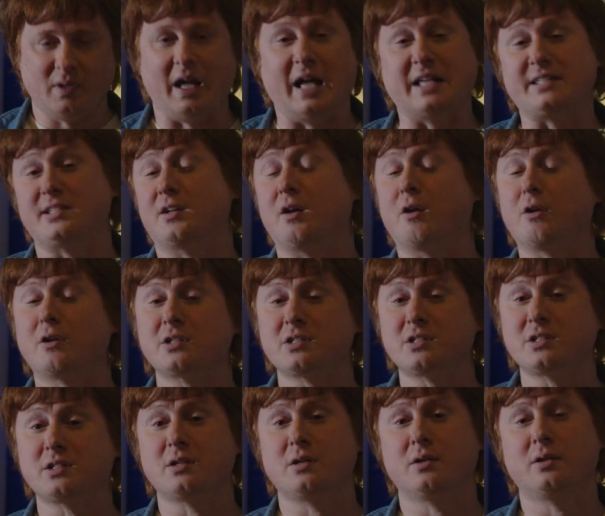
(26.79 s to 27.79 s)
As an
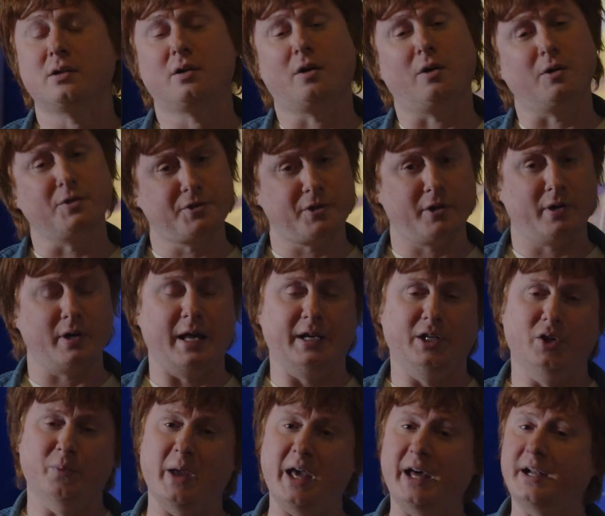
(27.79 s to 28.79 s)
arts, culture, and
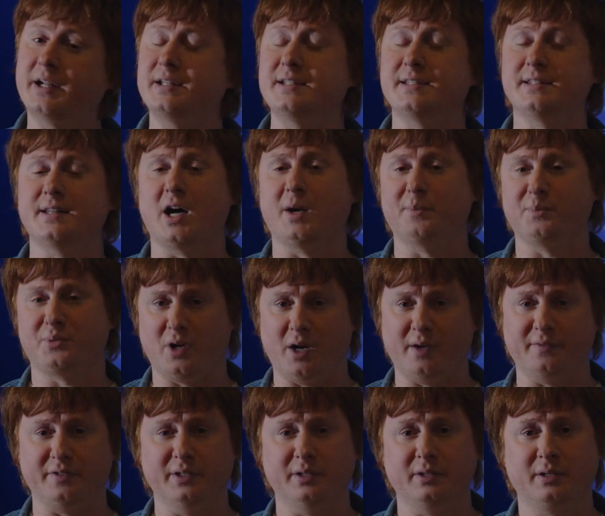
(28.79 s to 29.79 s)
humanities
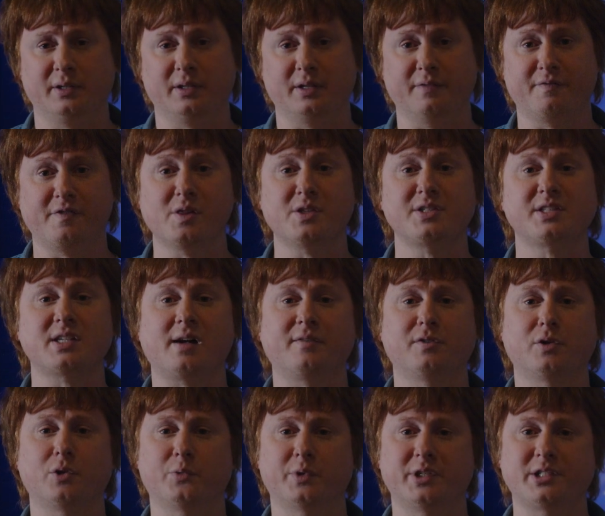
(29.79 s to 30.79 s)
nonprofit, the
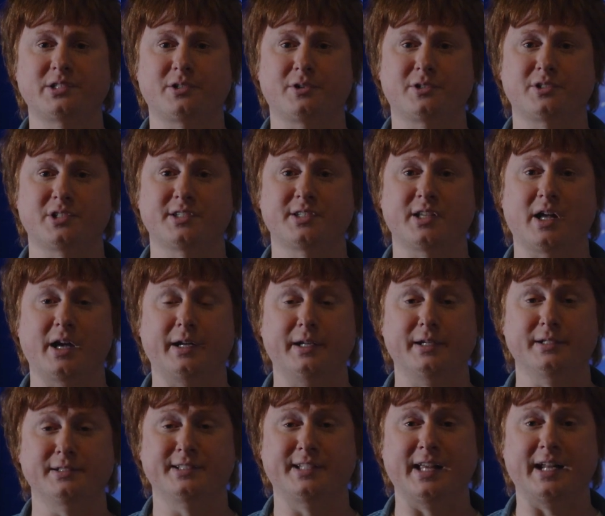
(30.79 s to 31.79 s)
Philosophical Research Society
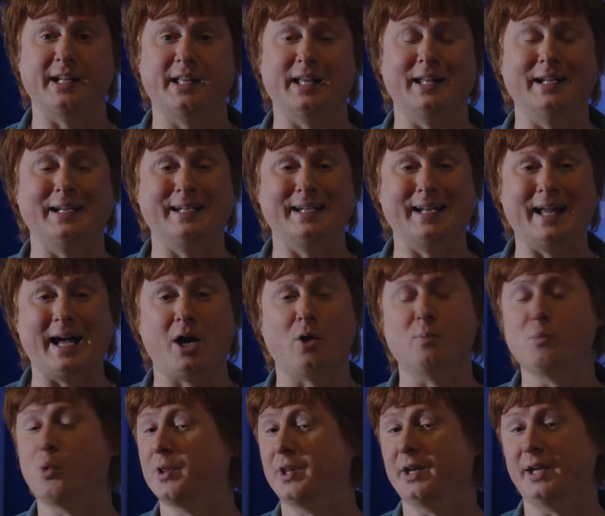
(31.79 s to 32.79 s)
is dedicated now
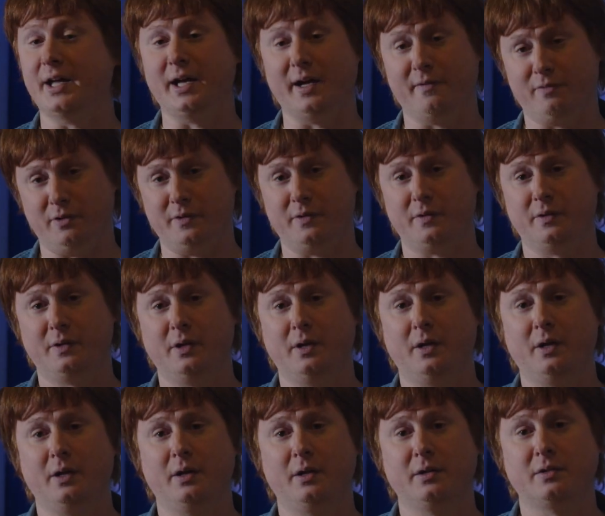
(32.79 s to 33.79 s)
more than ever
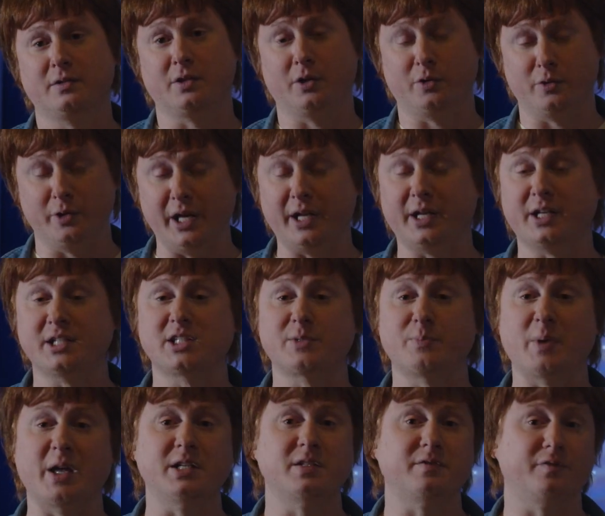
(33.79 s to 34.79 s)
to creating a
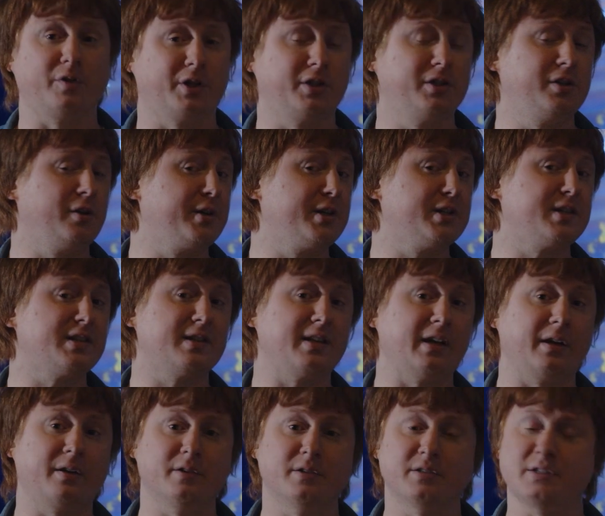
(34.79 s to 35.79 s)
space for curious
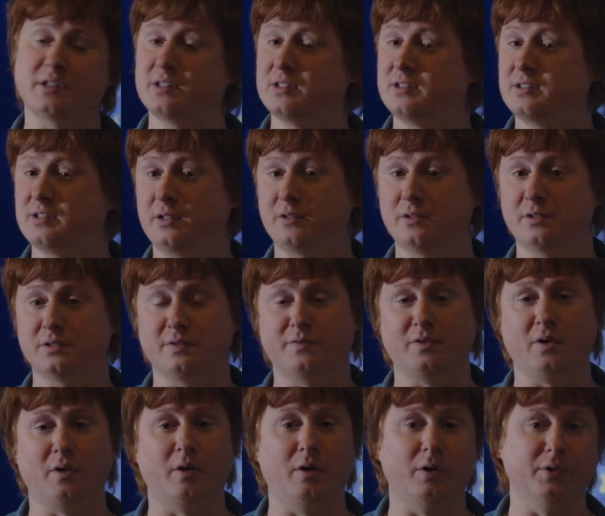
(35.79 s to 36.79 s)
thinkers and seekers
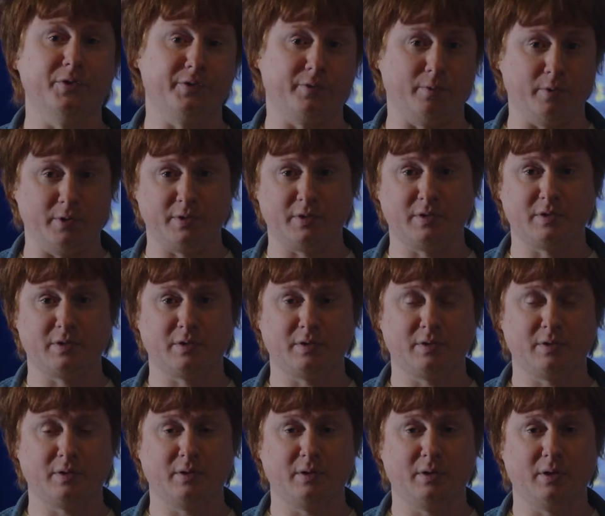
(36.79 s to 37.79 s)
of all sorts.
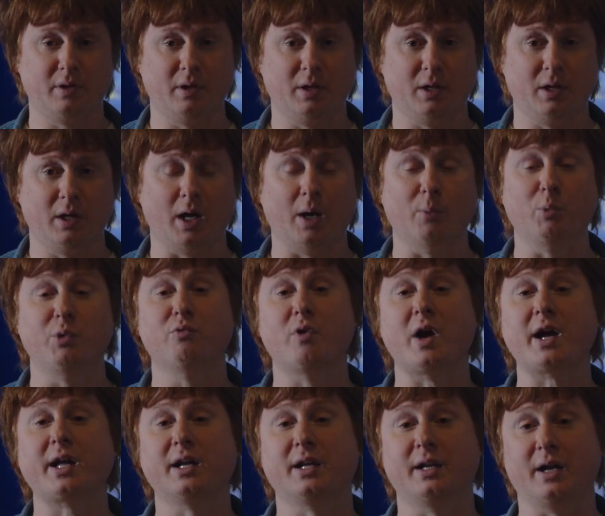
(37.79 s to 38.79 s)
And we
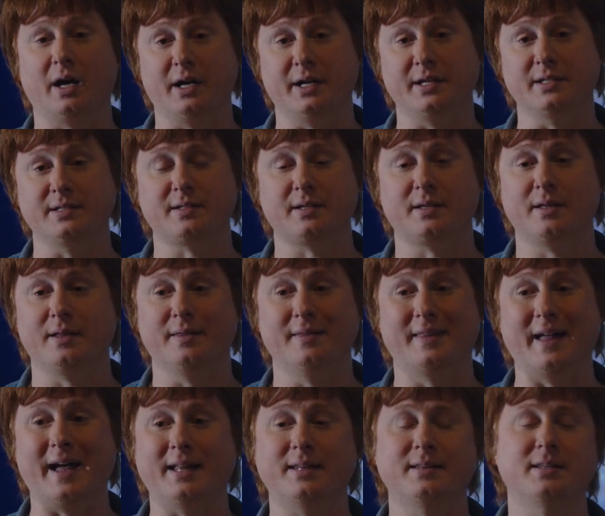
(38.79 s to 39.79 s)
recognize
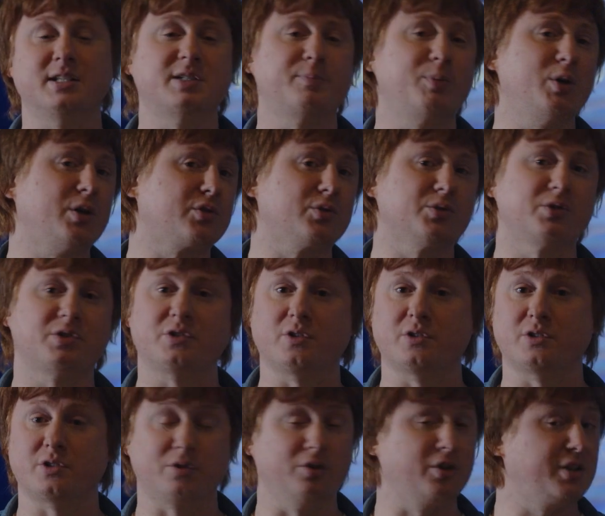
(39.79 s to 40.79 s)
that the spiritual
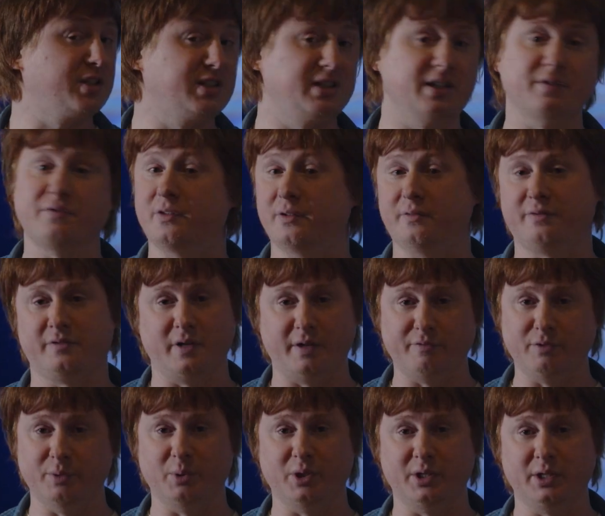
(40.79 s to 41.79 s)
search looks different for
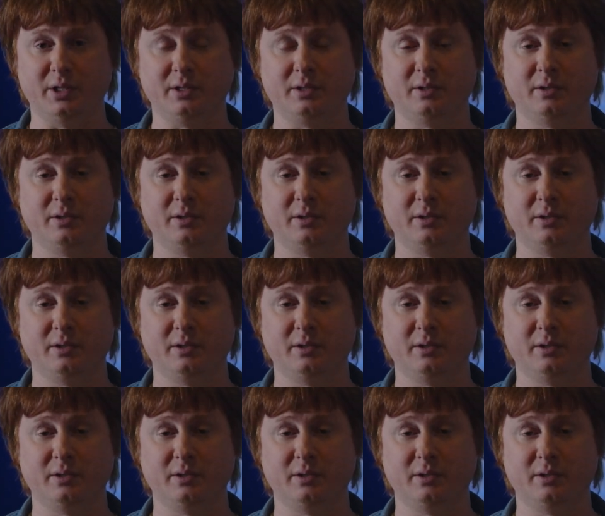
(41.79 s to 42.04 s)
everybody.